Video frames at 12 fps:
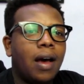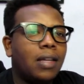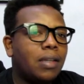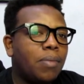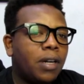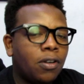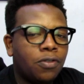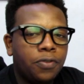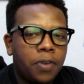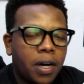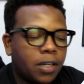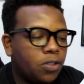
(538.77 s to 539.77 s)
As a matter of
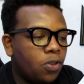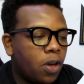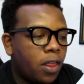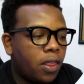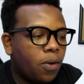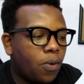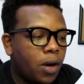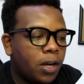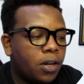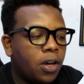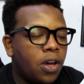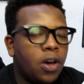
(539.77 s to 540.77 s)
fact, you are the
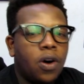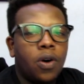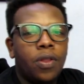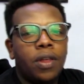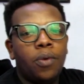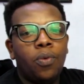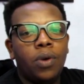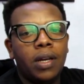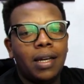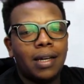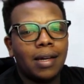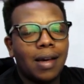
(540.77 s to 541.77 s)
one on the
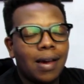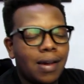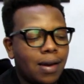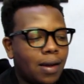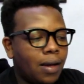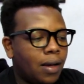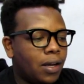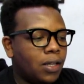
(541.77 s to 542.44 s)
winning end.